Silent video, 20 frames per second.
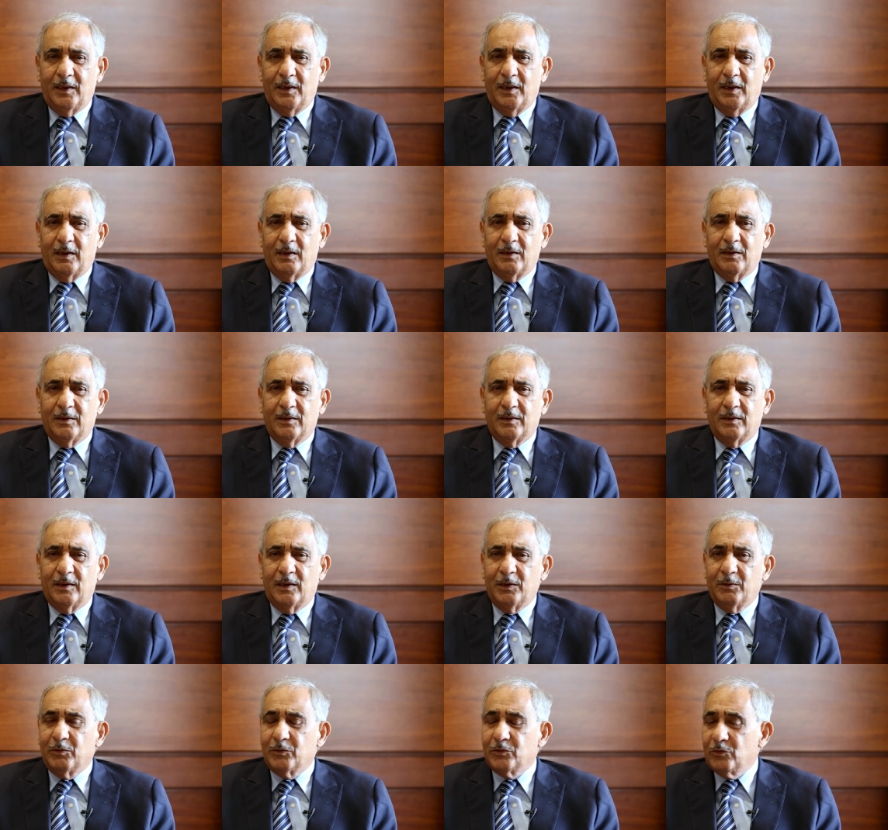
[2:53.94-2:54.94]
And uh,
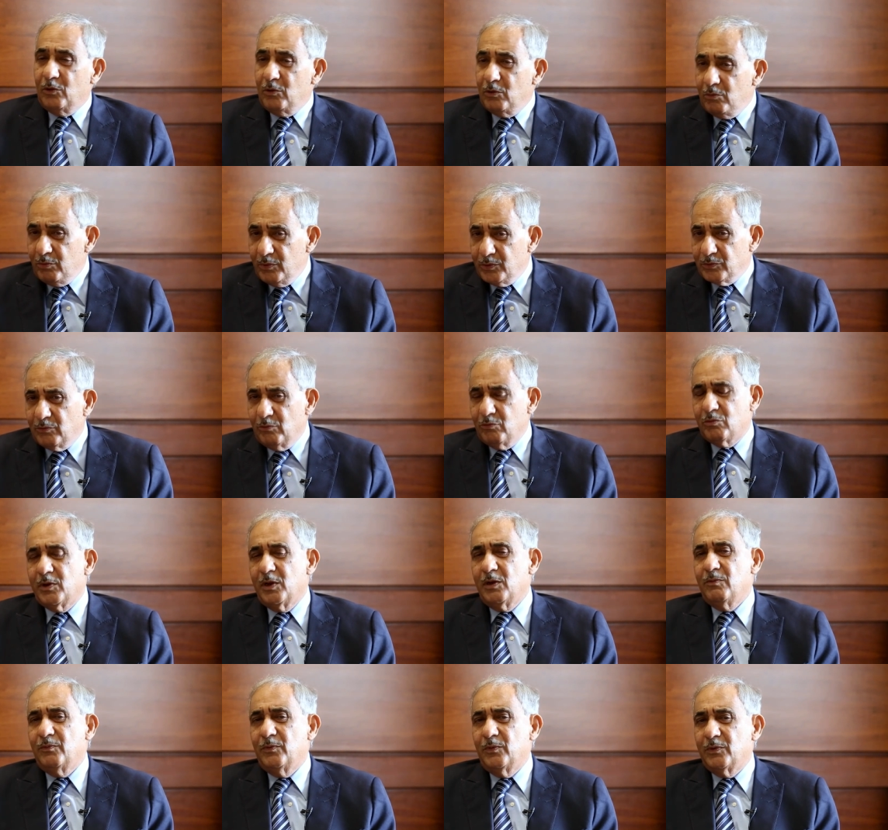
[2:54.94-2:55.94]
I was always
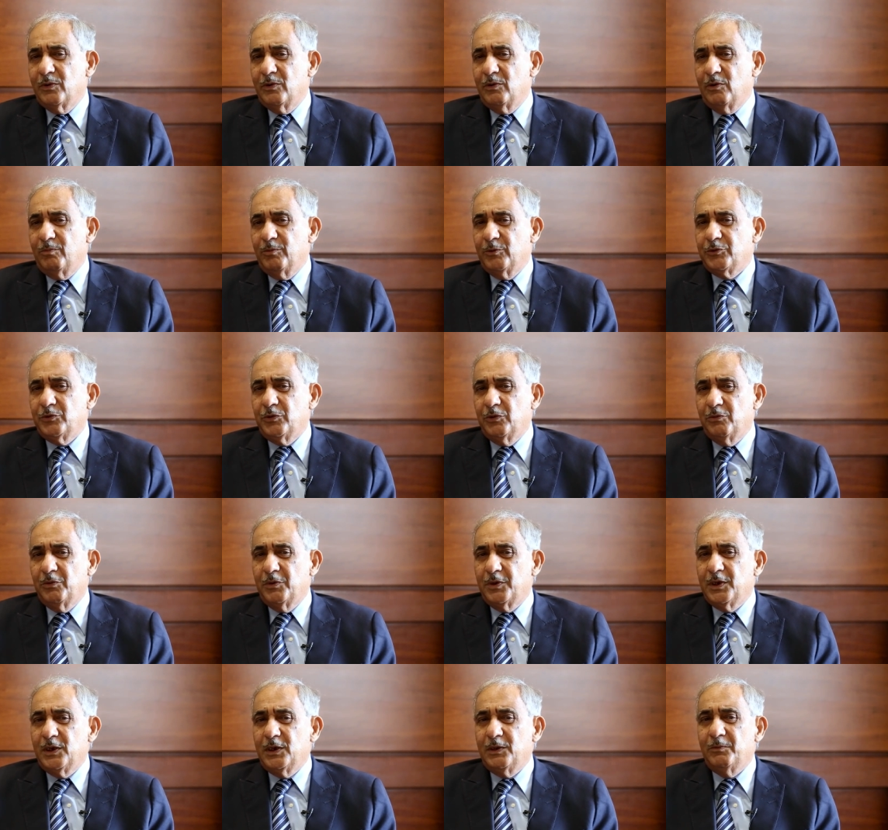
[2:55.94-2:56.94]
looking for an
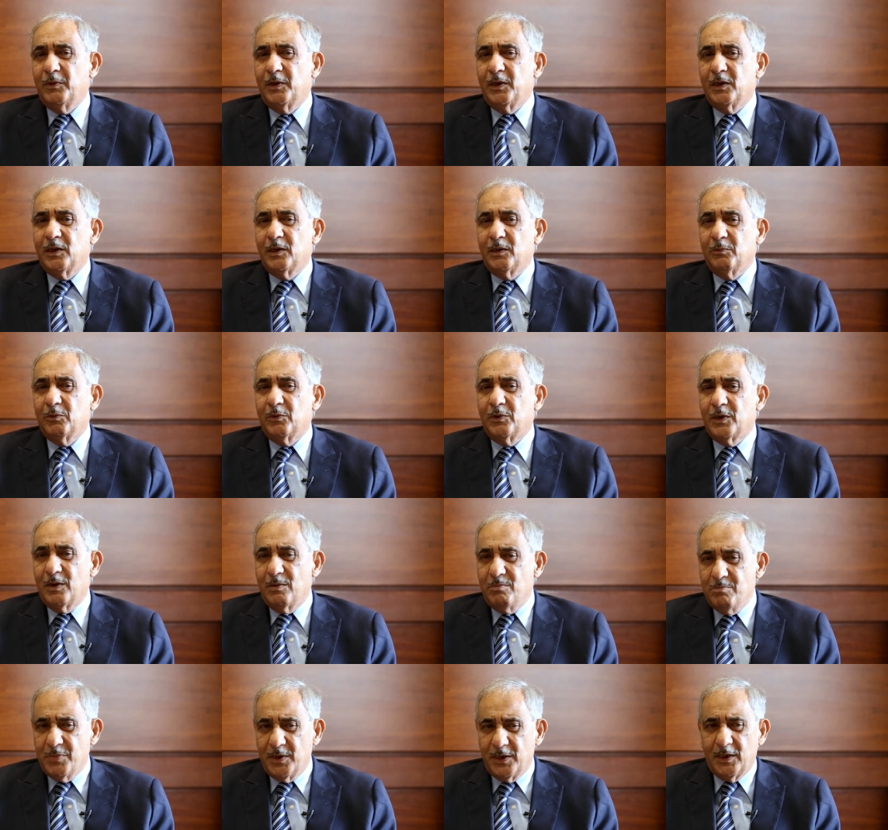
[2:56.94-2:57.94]
opportunity where I would
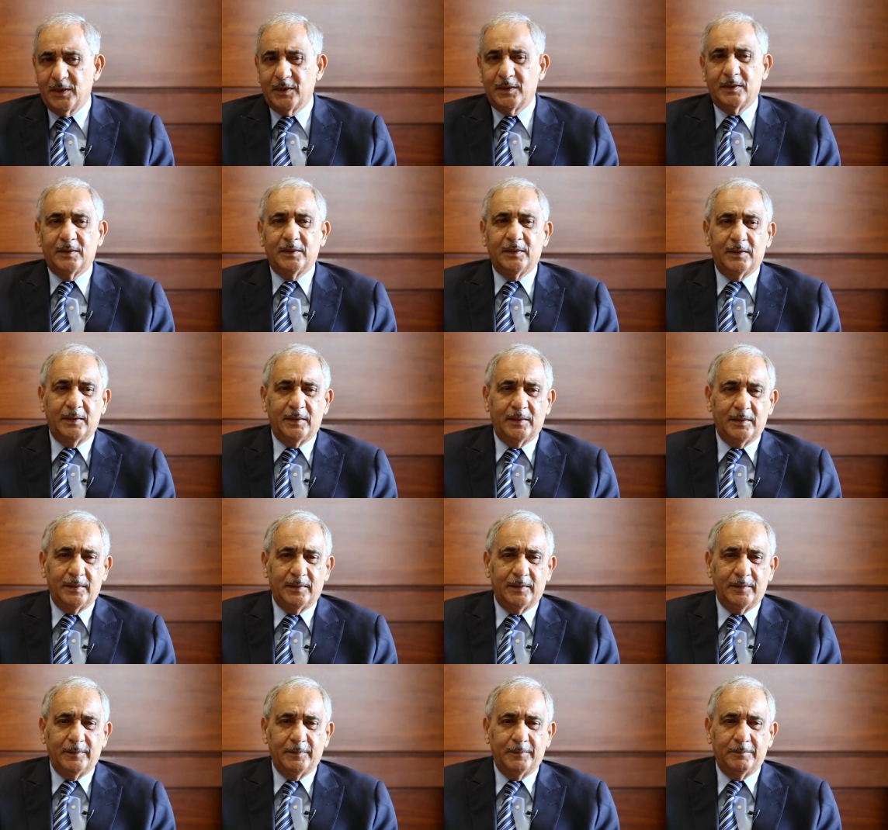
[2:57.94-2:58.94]
come back.
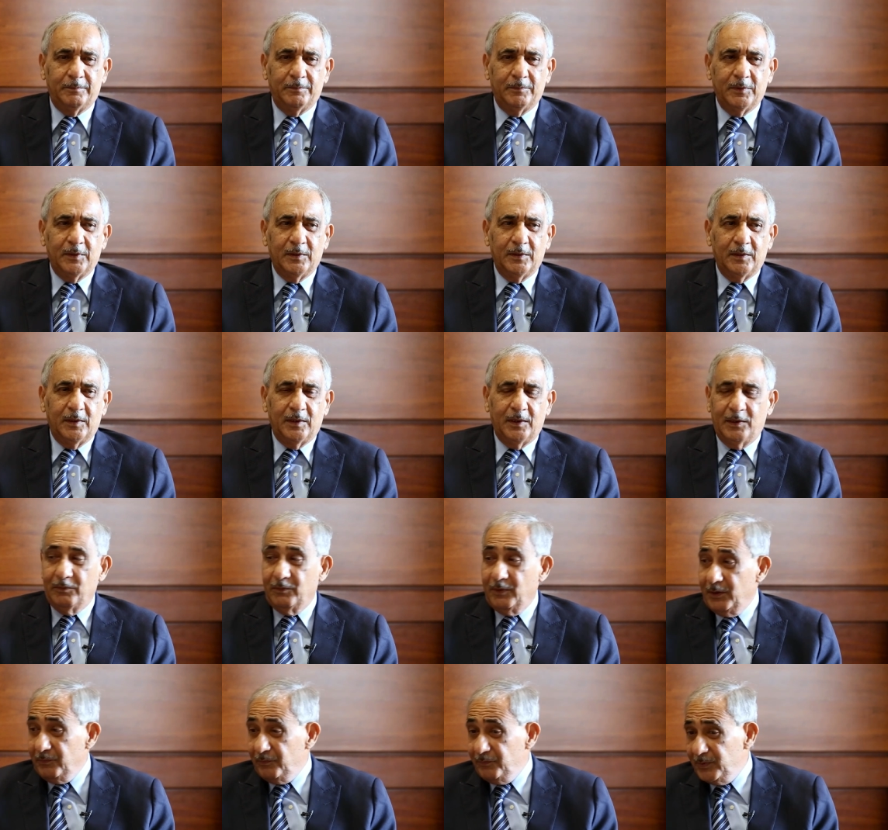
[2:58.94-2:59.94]
Uh, it's eh,
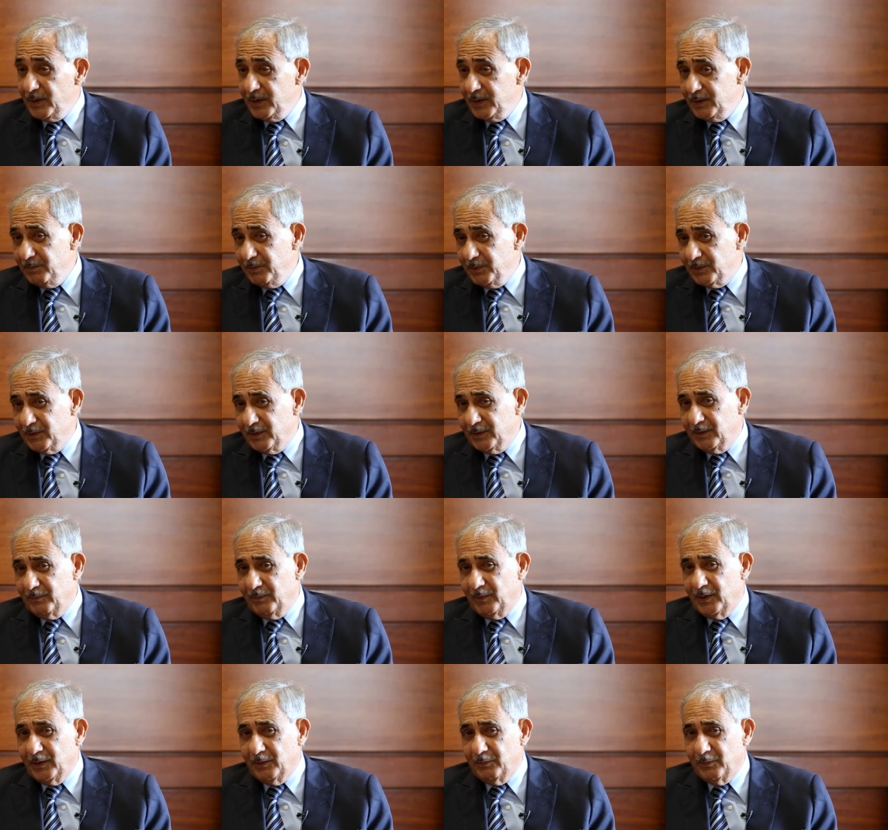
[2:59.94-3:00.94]
very funny, but uh,
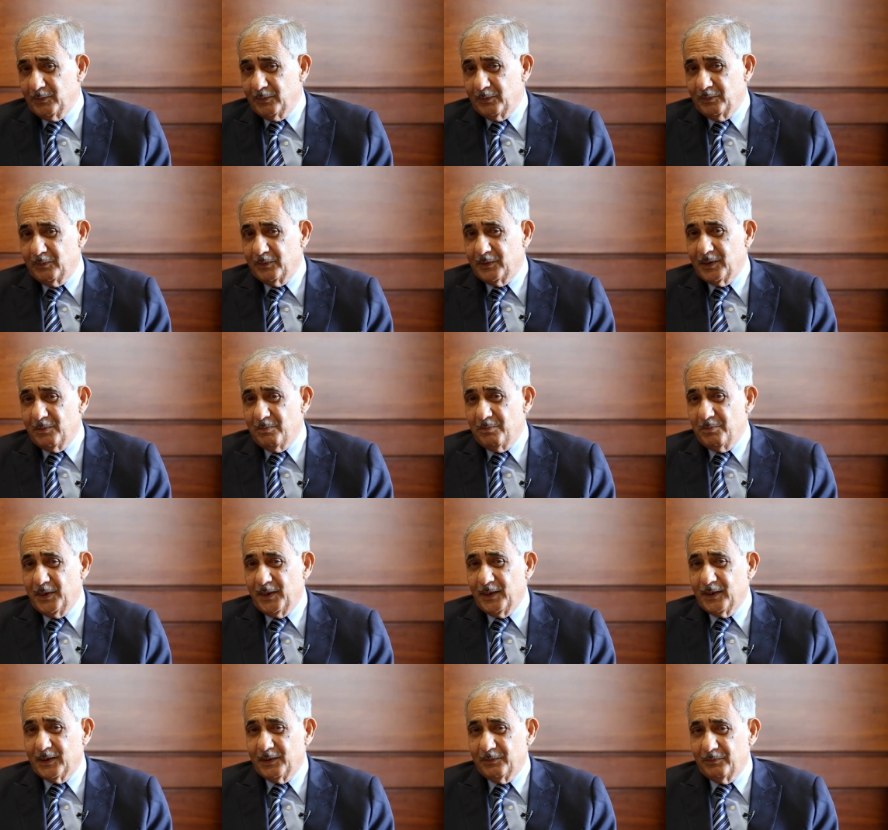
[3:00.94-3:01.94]
when I wanted to come
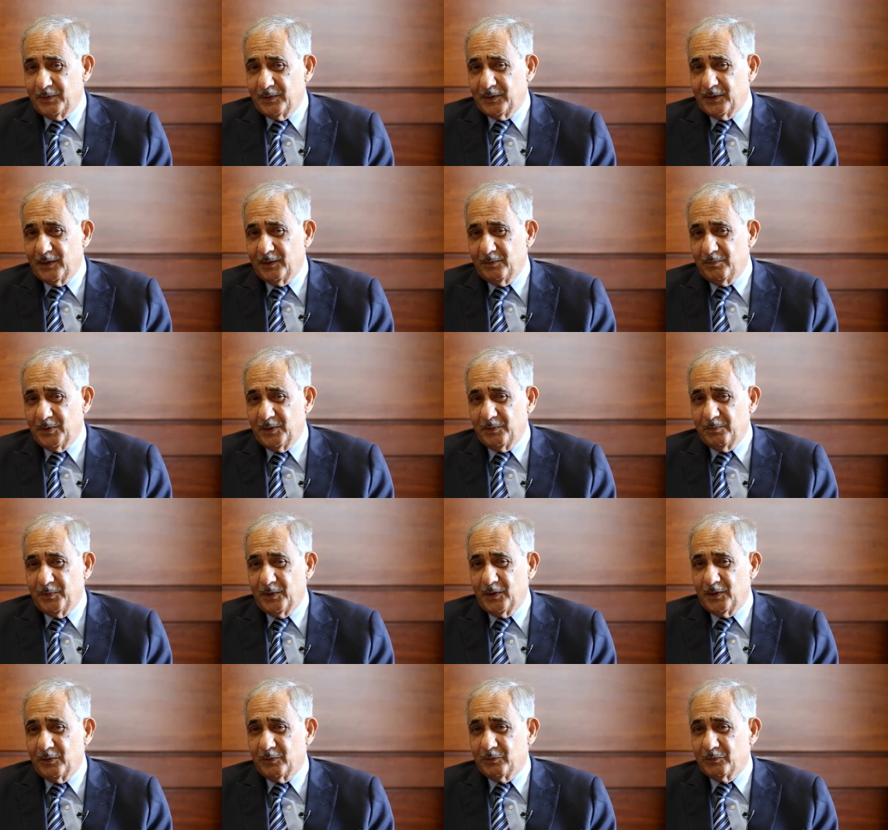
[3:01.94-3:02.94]
back, every time my
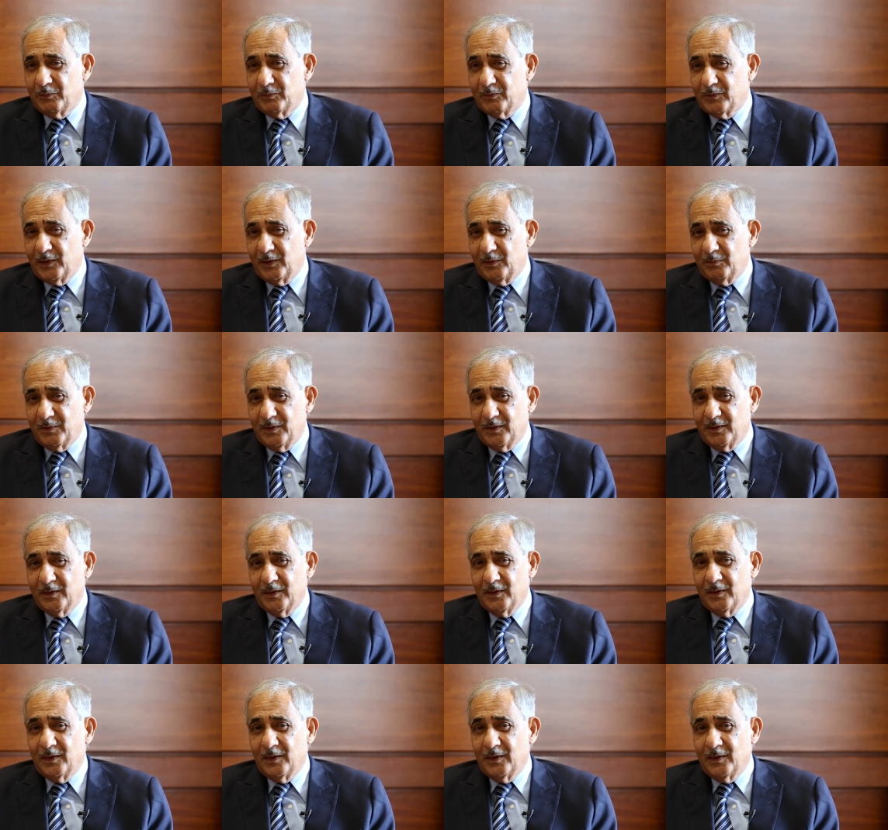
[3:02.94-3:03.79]
parents would tell me,